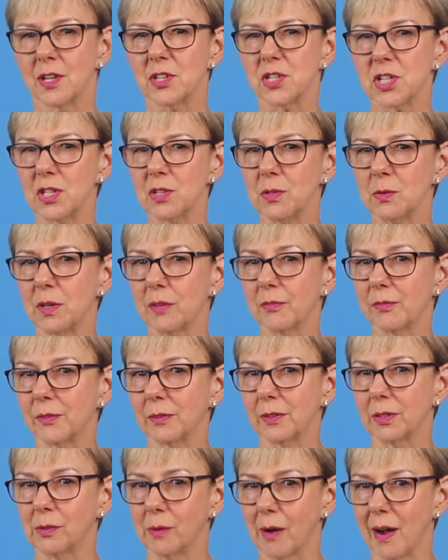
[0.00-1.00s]
two of
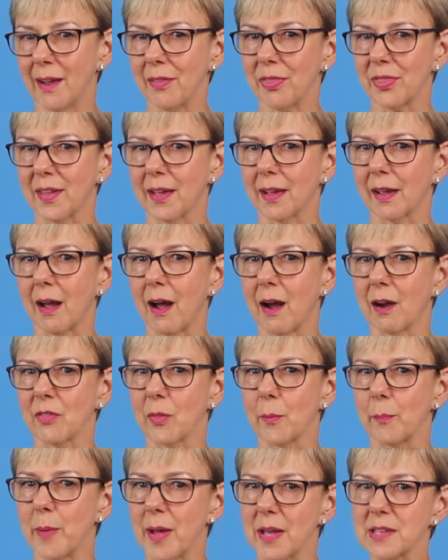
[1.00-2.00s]
who I think are
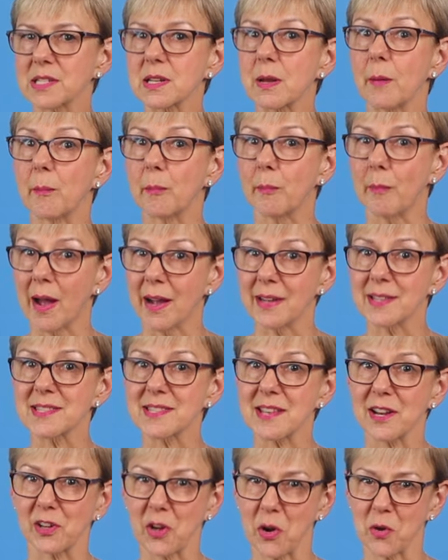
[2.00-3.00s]
the best
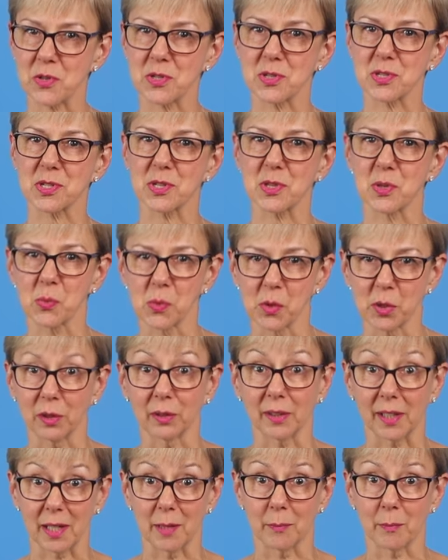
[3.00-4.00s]
mindset coaches in the
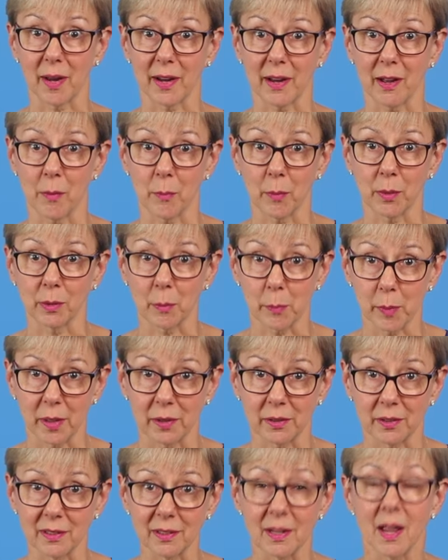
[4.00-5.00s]
world, in my humble
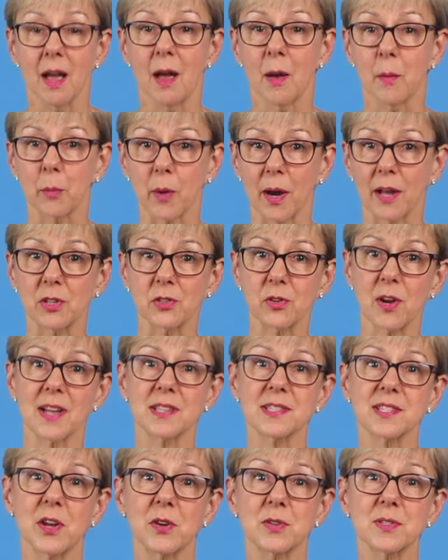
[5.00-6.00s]
opinion, Brian
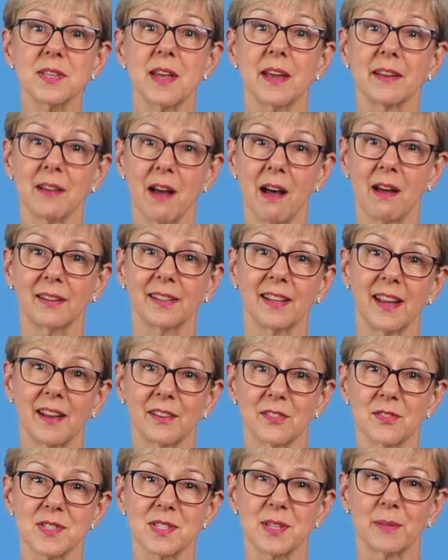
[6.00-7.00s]
Traskos and Ani
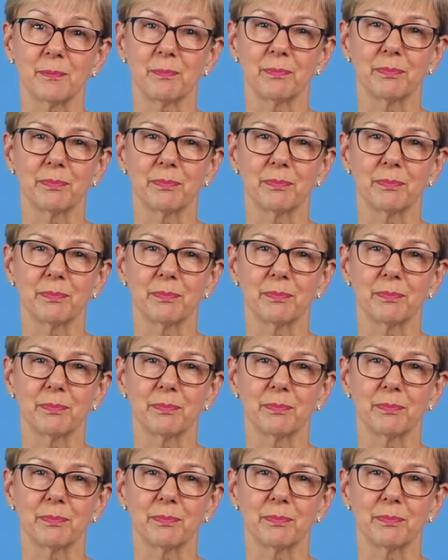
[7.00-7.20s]
Anderson.